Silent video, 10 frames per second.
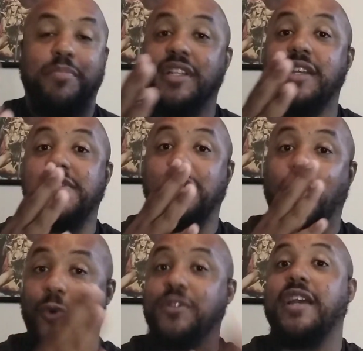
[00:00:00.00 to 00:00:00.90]
please the
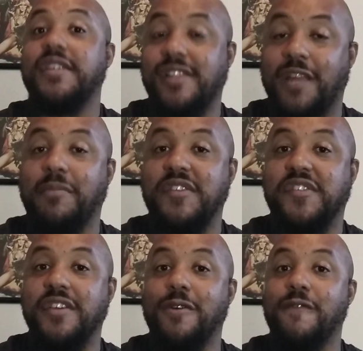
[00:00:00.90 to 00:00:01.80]
old heads like
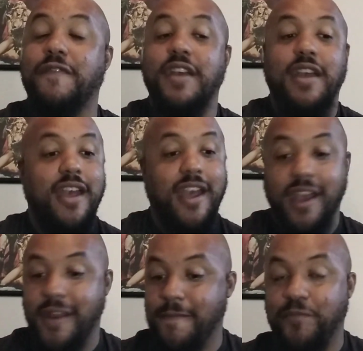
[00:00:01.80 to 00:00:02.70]
myself,
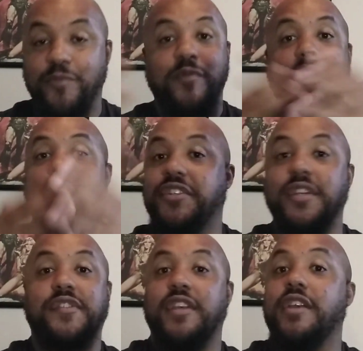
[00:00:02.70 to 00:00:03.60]
and it
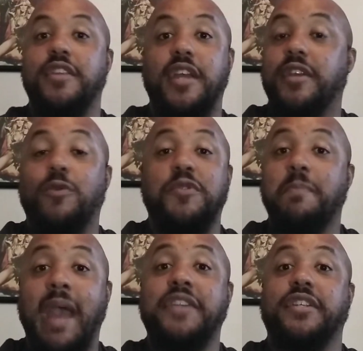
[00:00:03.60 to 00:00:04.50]
just it, it, it was
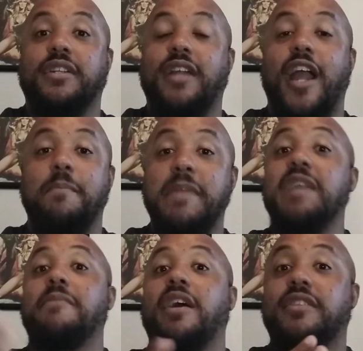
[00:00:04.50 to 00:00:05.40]
magic. Like
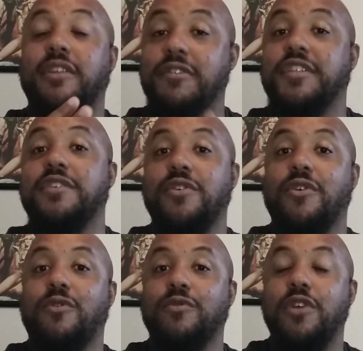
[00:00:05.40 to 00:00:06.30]
me and my 13
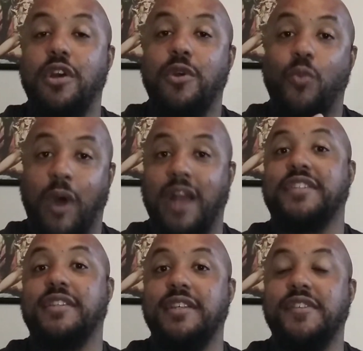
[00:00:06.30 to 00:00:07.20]
year old
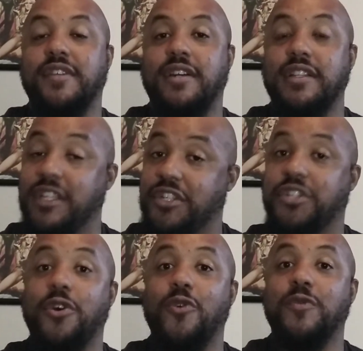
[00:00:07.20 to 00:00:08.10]
watched these uh these
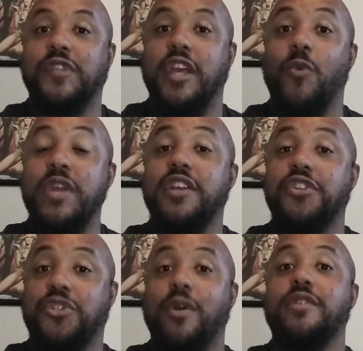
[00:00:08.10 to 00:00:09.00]
shows and we
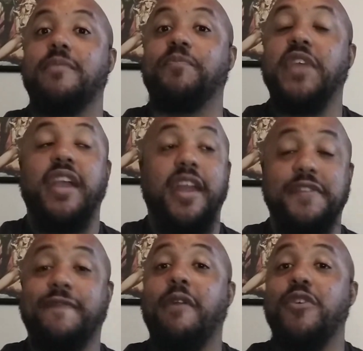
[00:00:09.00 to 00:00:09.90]
enjoyed them, and
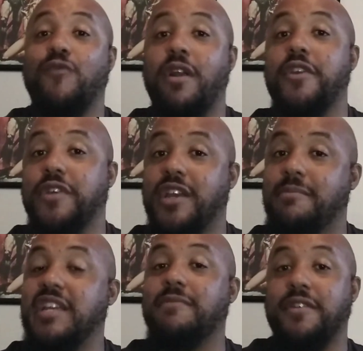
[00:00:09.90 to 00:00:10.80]
it's very rare you
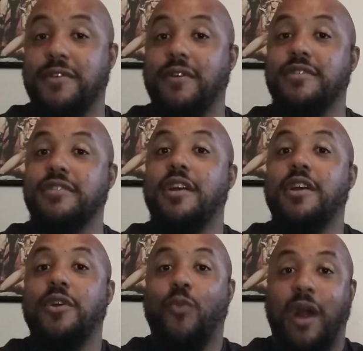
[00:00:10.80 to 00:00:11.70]
get me and my daughter
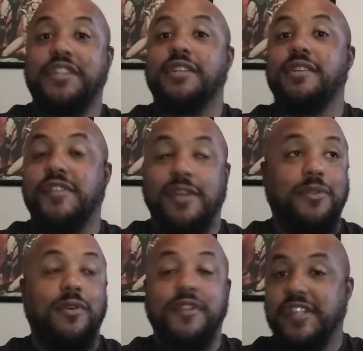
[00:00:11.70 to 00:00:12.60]
watching
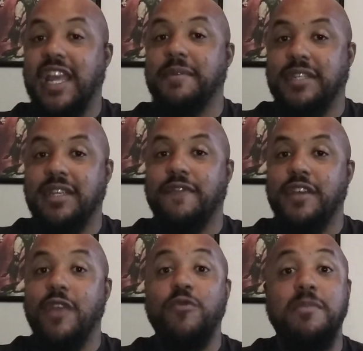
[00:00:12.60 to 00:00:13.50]
something on the same
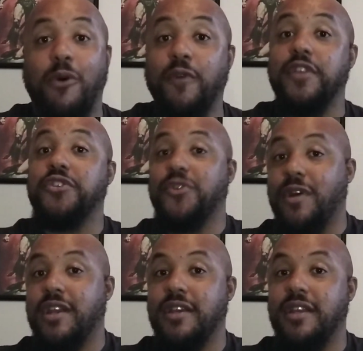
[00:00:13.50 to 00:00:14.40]
TV and we both
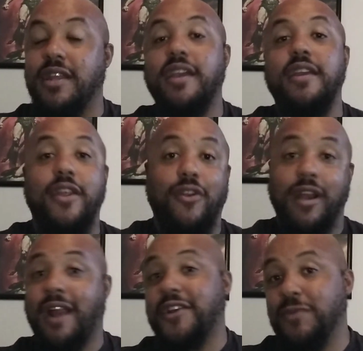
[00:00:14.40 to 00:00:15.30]
enjoying it and
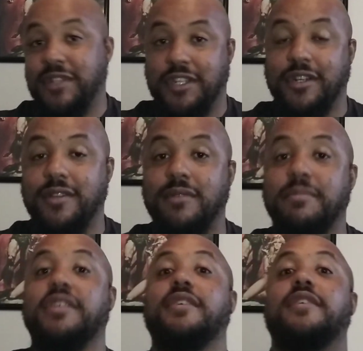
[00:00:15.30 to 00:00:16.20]
interacting with each other
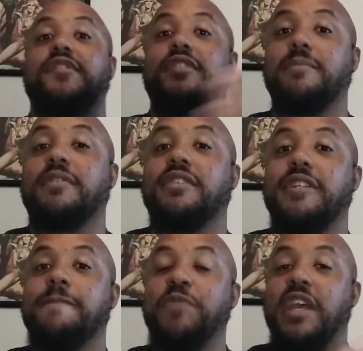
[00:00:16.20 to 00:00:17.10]
because
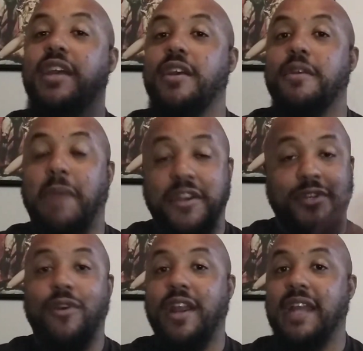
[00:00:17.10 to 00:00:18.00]
typically my
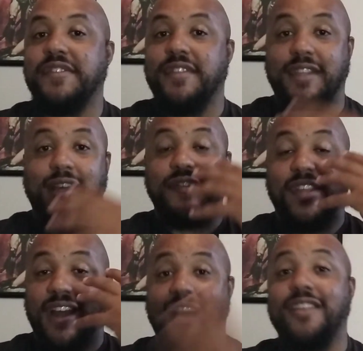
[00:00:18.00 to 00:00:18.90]
daughter hates the things
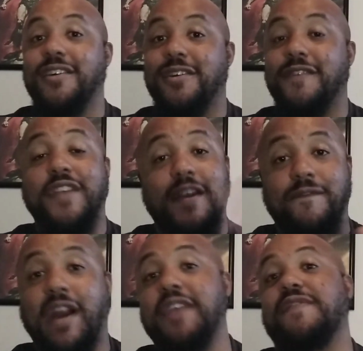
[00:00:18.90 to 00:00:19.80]
that I love
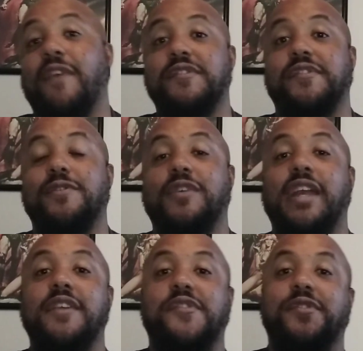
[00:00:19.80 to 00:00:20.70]
and vice versa.
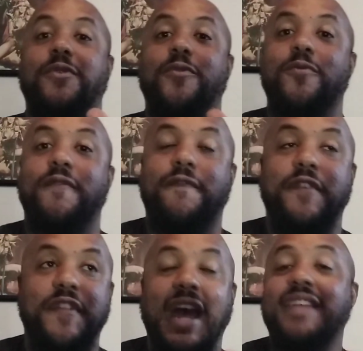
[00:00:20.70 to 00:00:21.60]
Okay, so
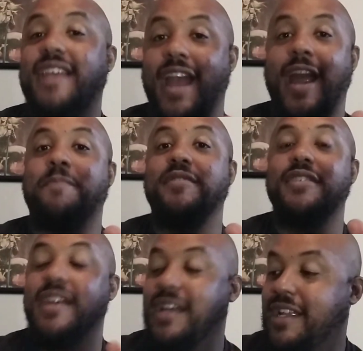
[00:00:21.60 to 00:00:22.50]
for that to
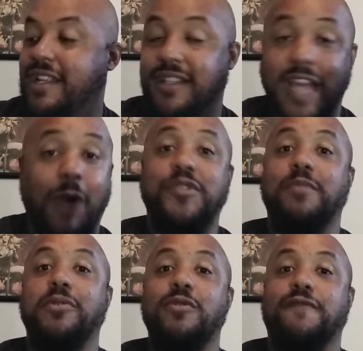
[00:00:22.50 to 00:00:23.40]
happen that was
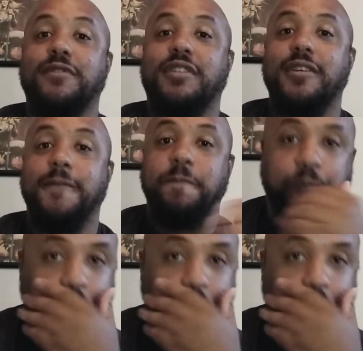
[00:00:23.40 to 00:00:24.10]
a beautiful thing.